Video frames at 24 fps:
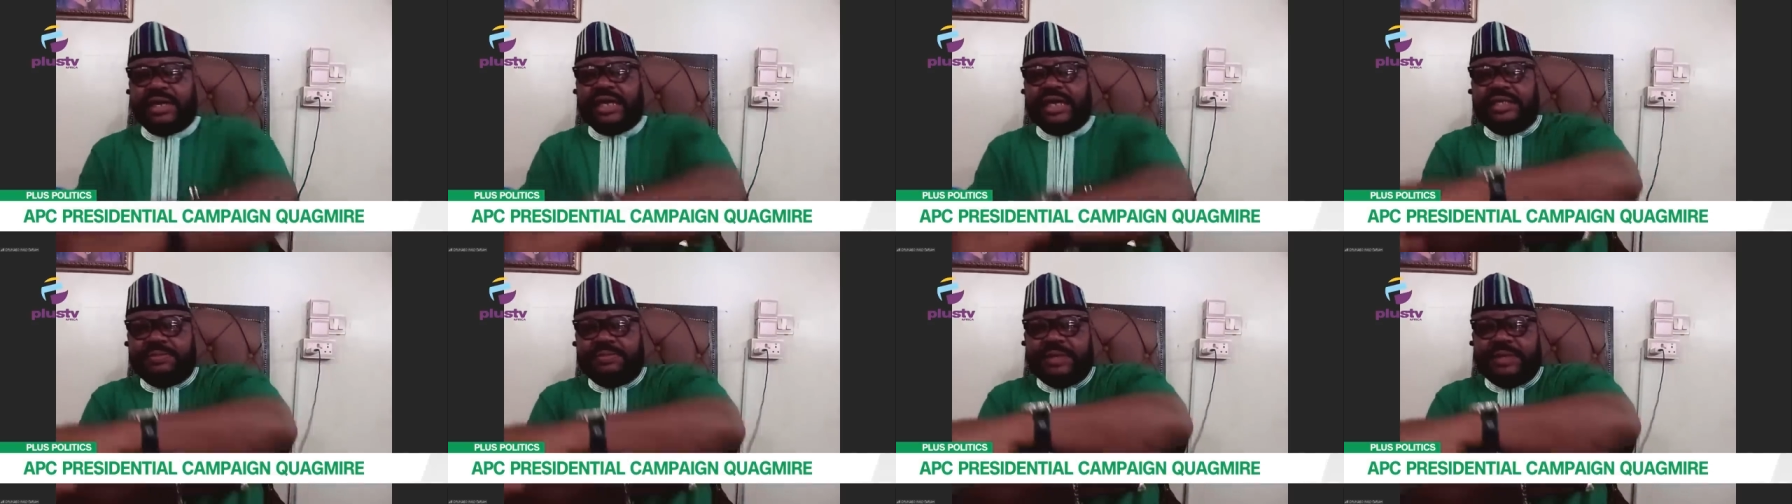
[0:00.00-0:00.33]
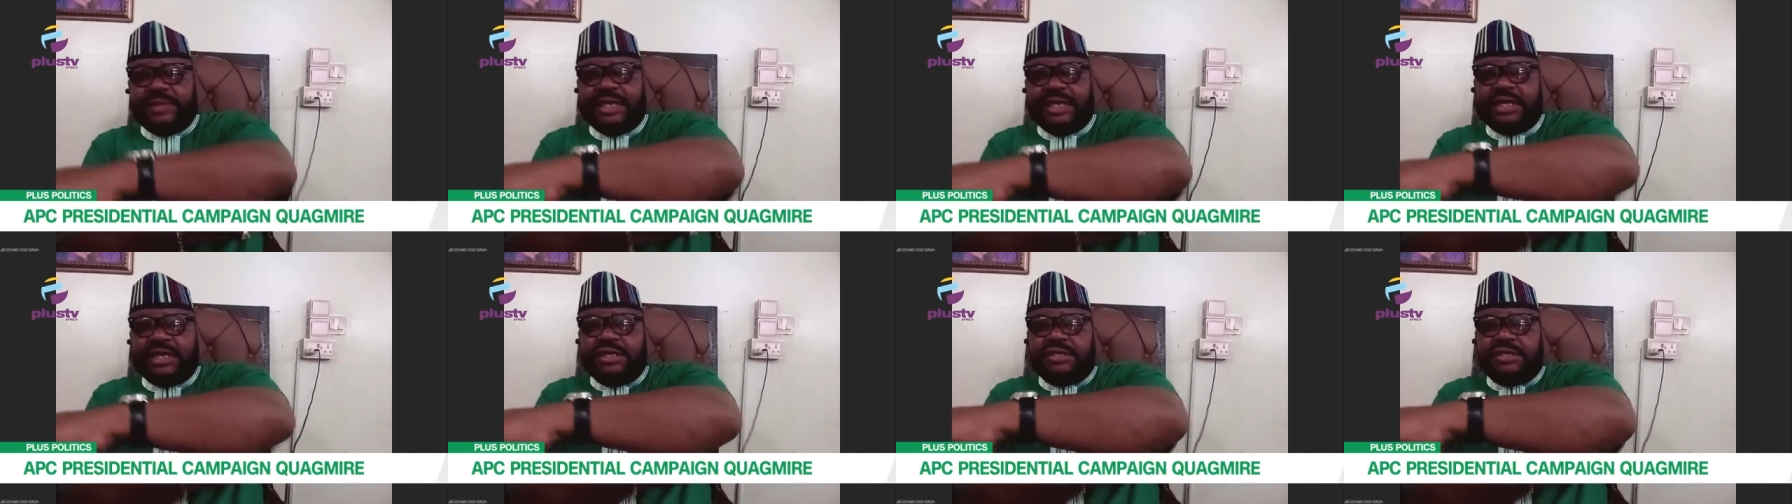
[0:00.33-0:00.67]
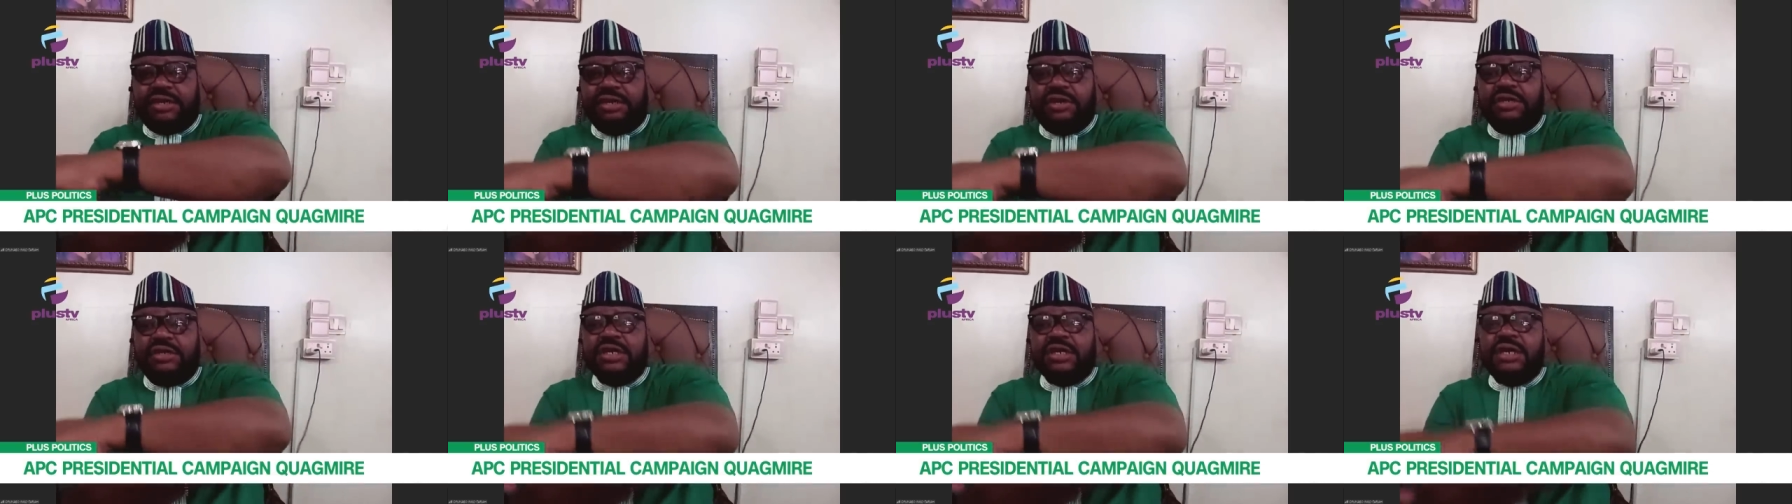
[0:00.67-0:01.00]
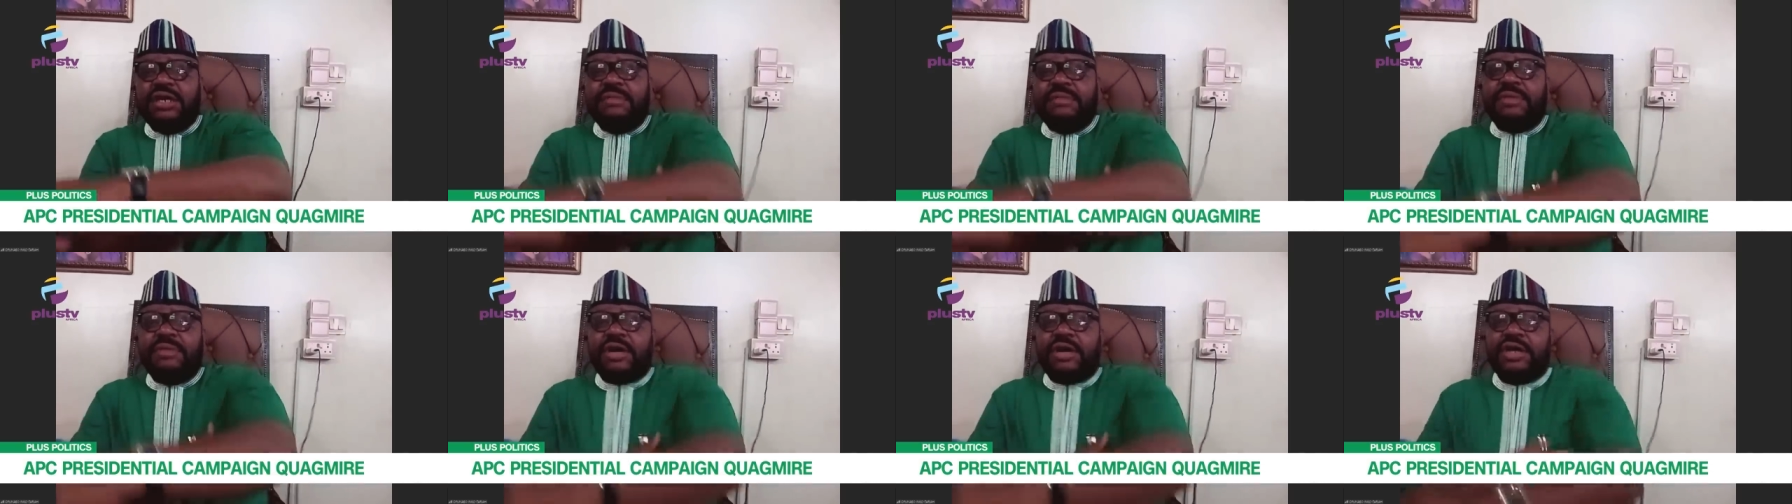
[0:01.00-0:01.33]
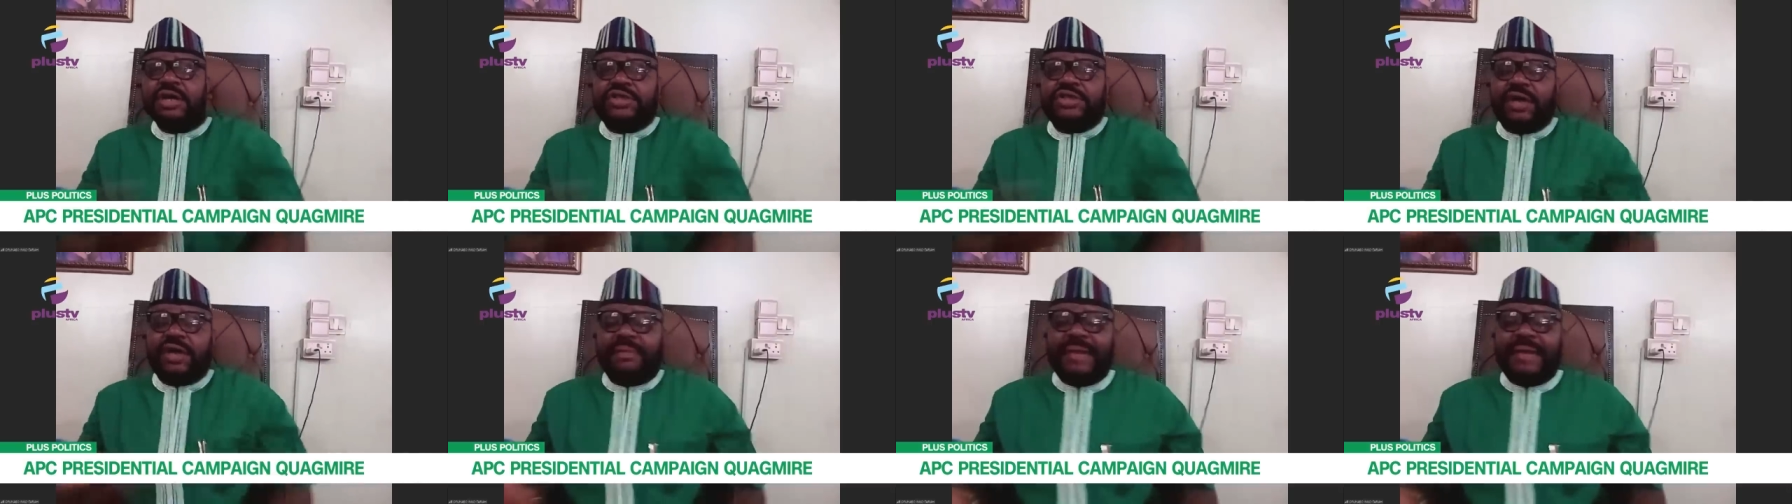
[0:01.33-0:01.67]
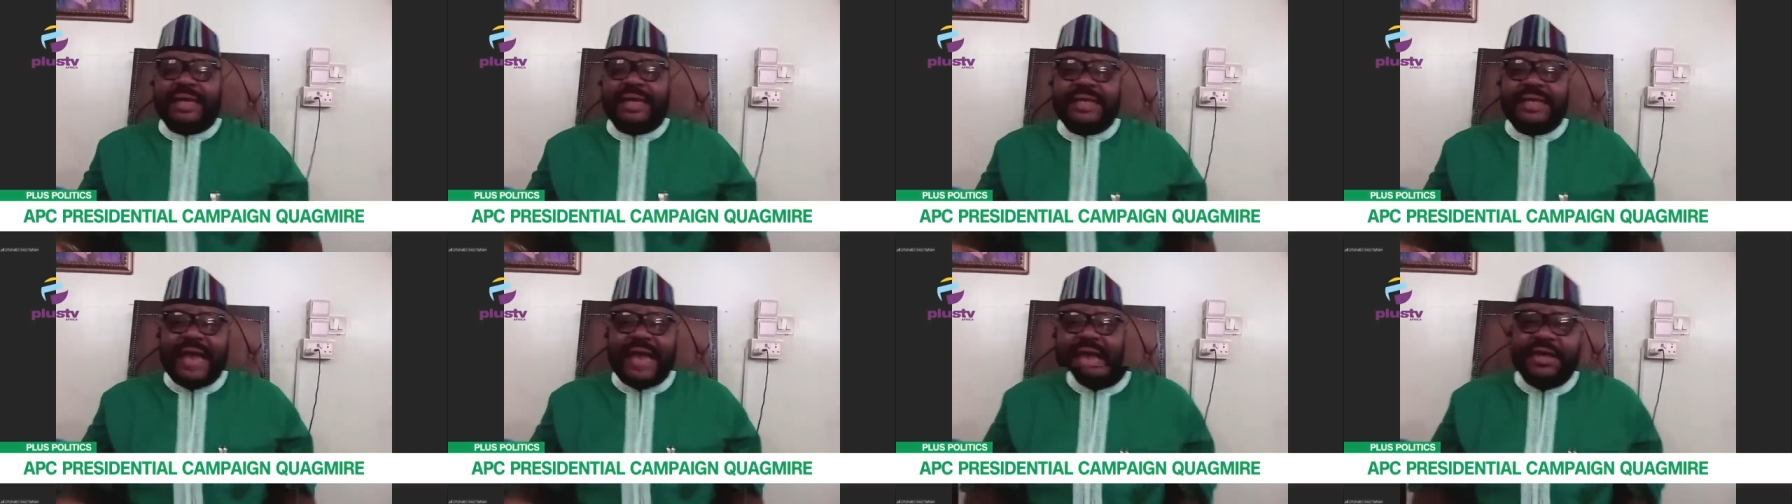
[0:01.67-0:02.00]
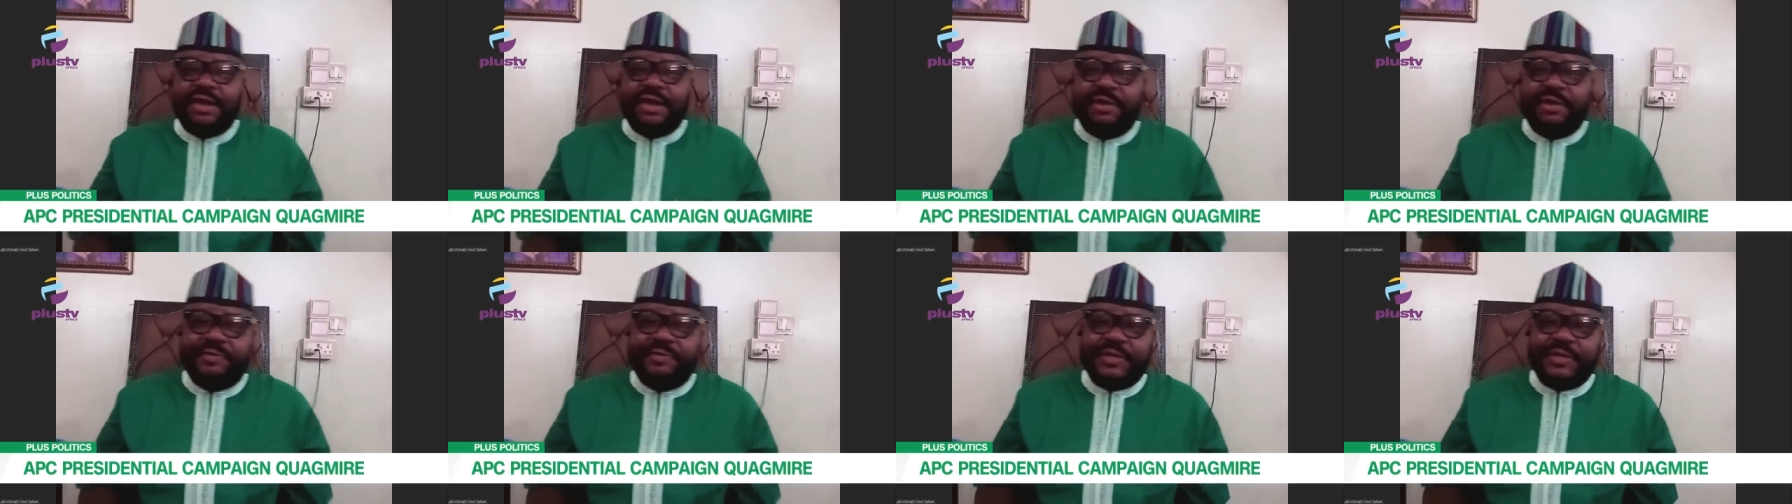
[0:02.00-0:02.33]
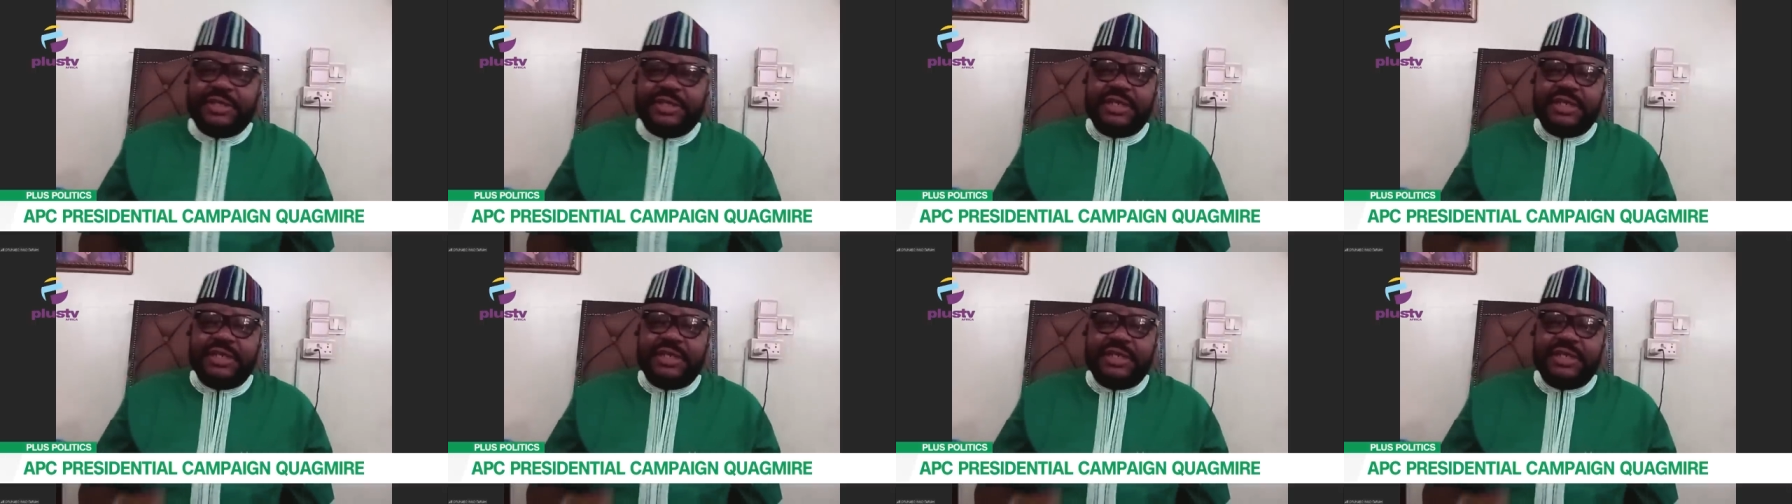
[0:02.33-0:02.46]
as the special grace of God, because some are dying off,